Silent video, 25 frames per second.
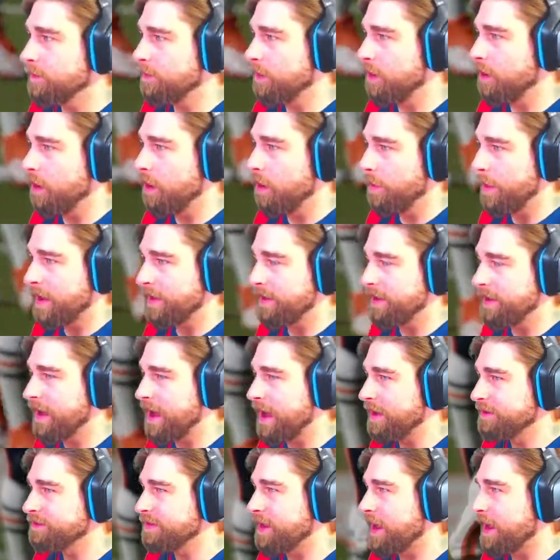Oh my
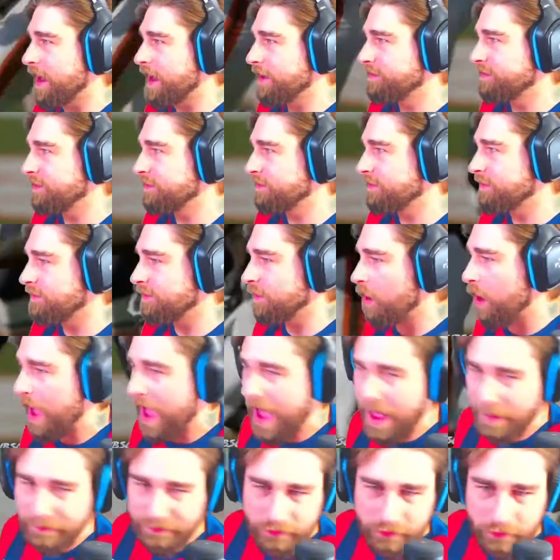gosh, guys, this is
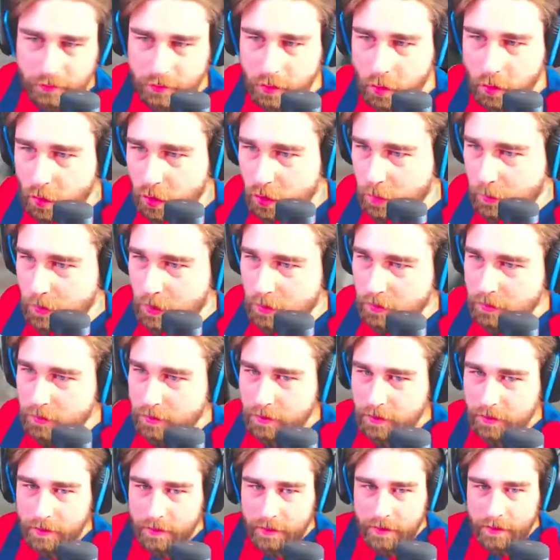absolutely horrible.
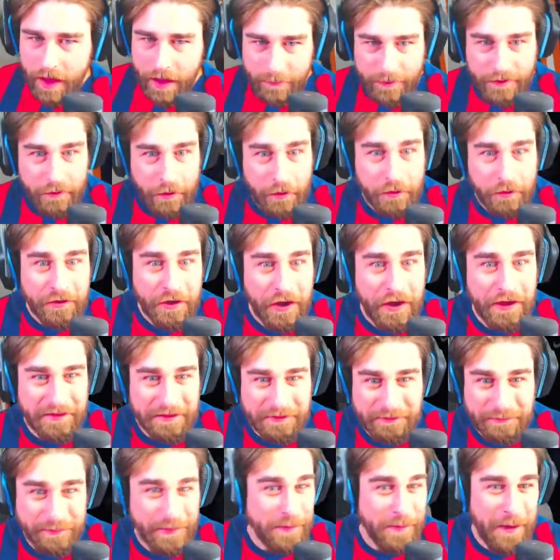I've been doing good.
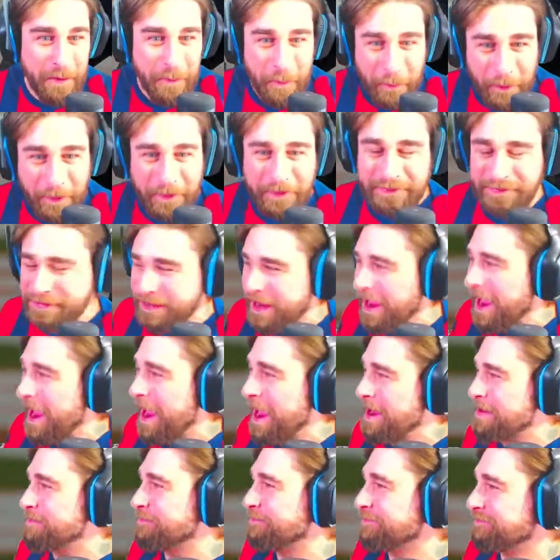This has been my worst
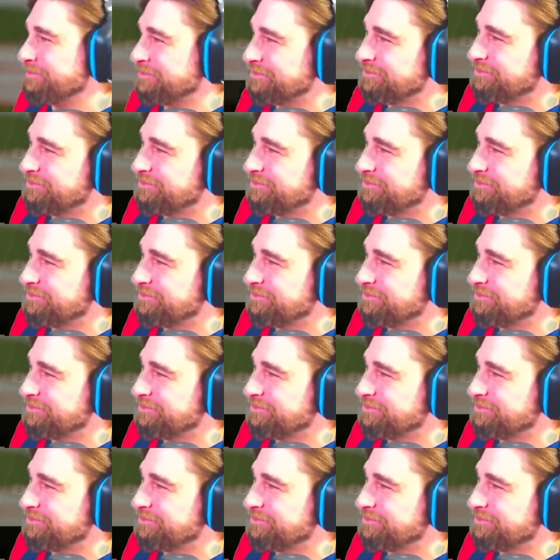game.